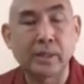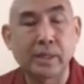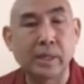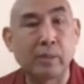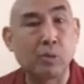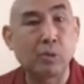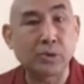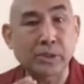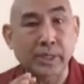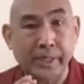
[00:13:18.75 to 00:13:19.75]
And of
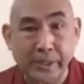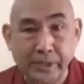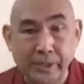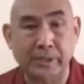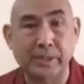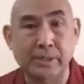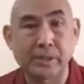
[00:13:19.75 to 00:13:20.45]
course the hatred.